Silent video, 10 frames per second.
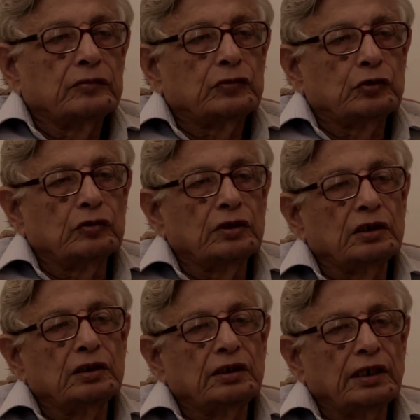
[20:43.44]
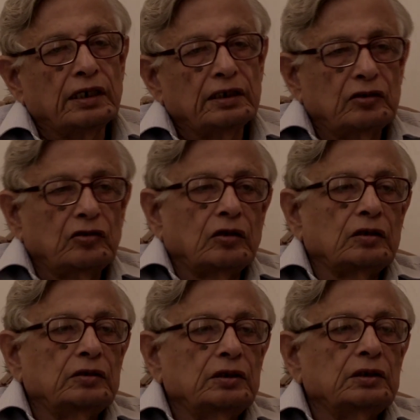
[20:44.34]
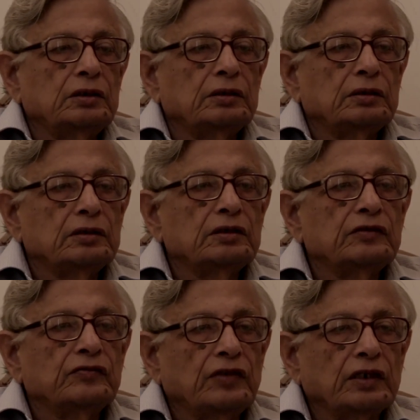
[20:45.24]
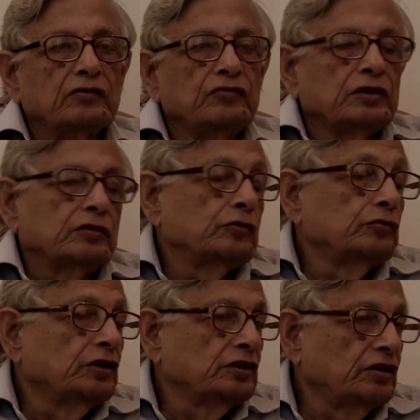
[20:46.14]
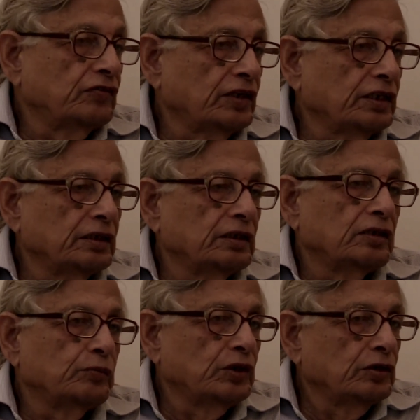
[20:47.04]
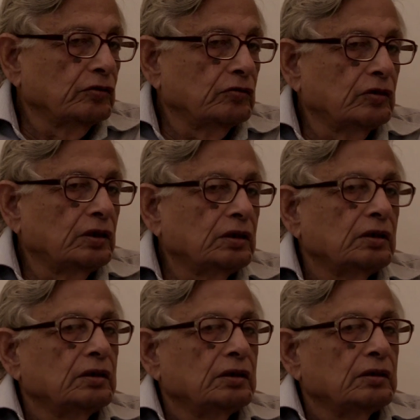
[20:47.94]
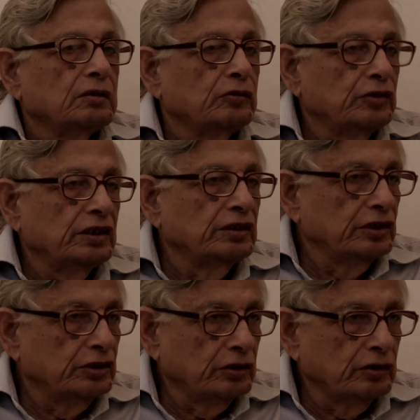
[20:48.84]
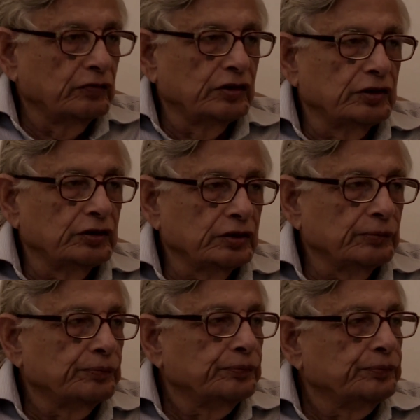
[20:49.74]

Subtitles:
So their entire ideology, in fact, works to justify that particular orientation of the regime.